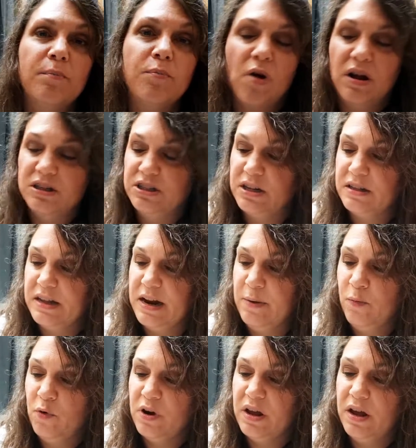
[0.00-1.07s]
project that
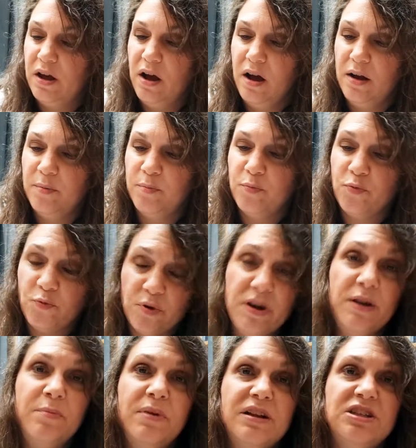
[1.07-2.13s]
I'm working on
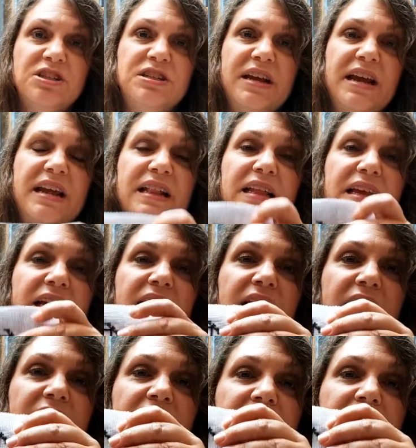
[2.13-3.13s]
pretty much daily